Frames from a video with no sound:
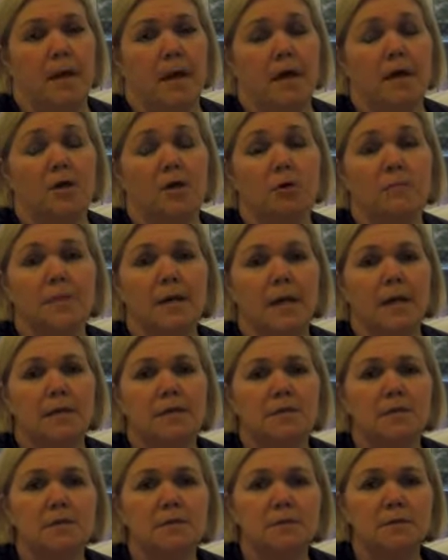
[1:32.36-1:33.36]

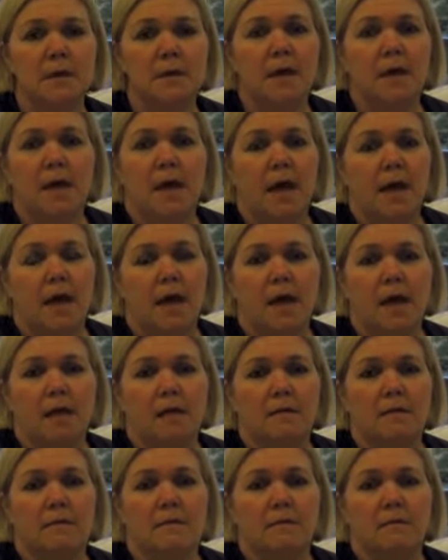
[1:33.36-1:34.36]
accumulated,
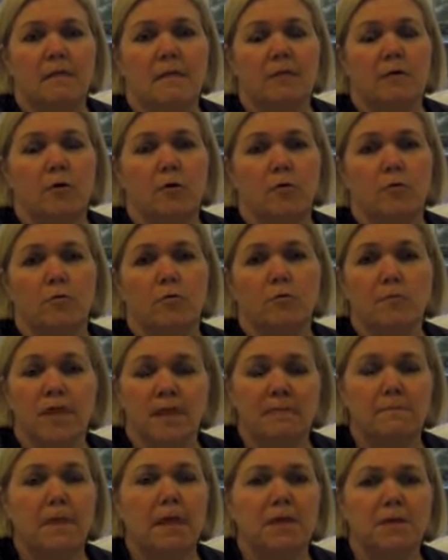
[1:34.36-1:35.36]
and so
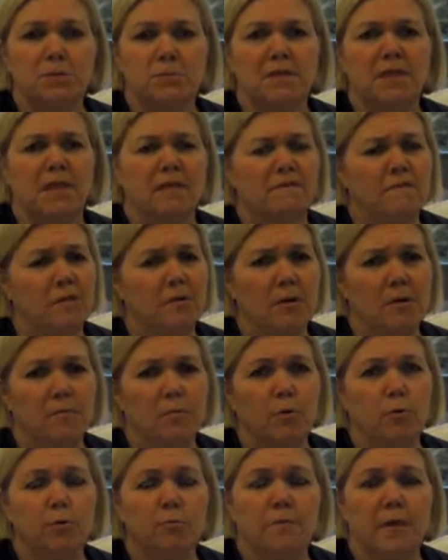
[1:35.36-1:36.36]
risk management's a very
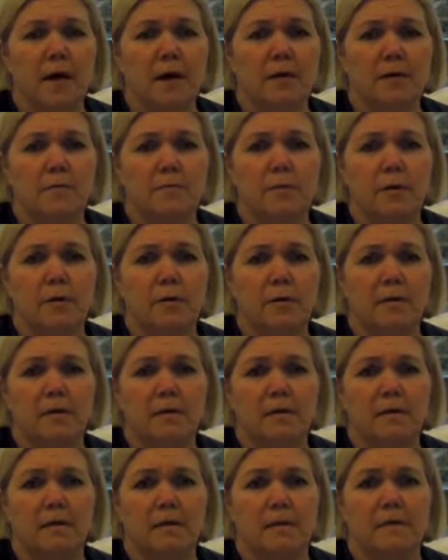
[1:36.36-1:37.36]
important part of the
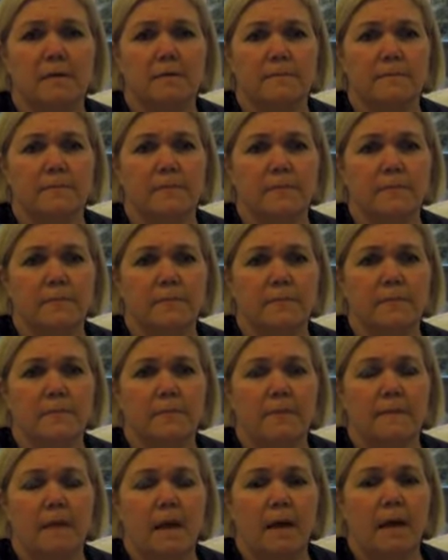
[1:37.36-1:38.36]
process.
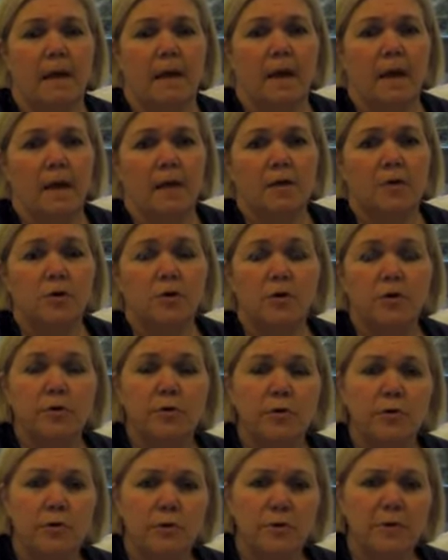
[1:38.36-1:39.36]
You
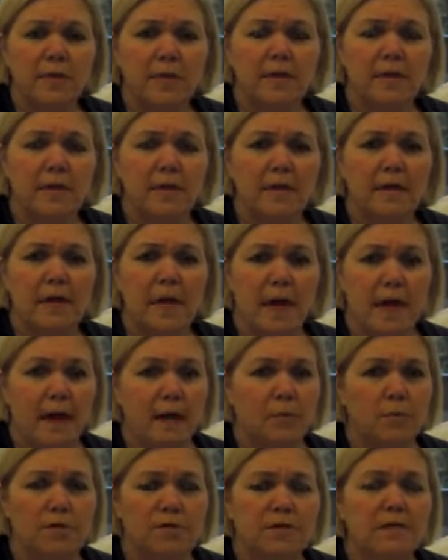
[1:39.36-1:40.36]
can use the
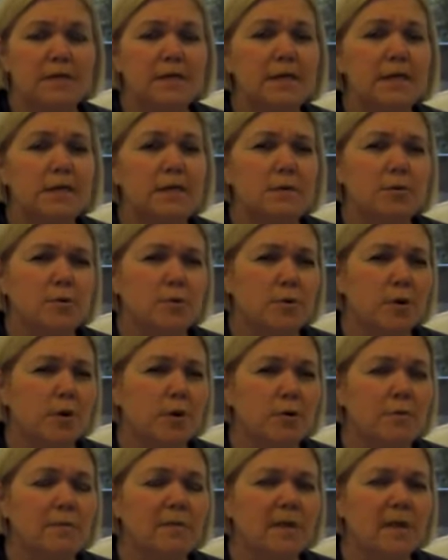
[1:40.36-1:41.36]
equity in your
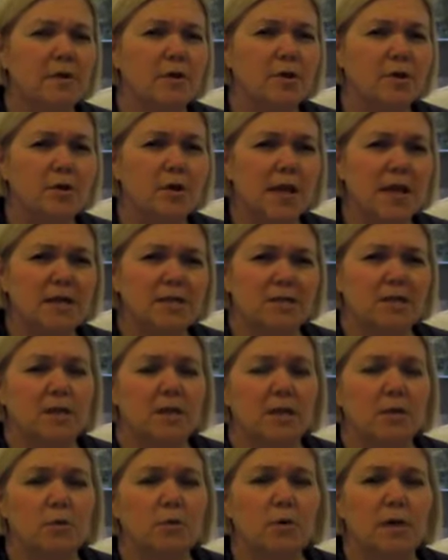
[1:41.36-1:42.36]
home, so you're not
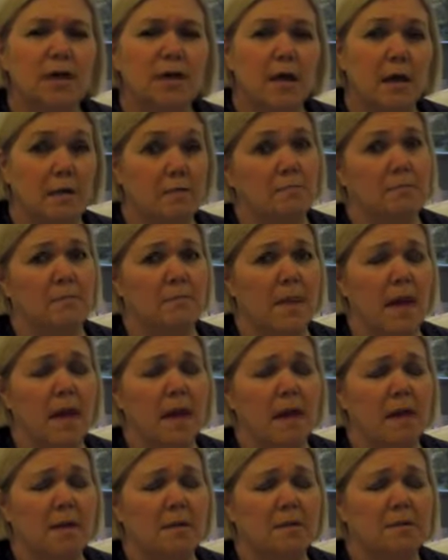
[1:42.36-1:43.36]
actually looking
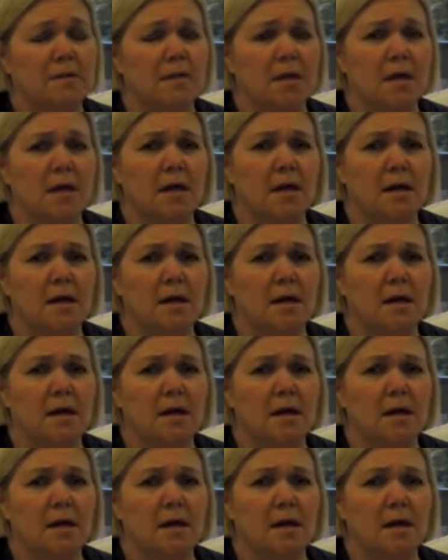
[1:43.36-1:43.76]
at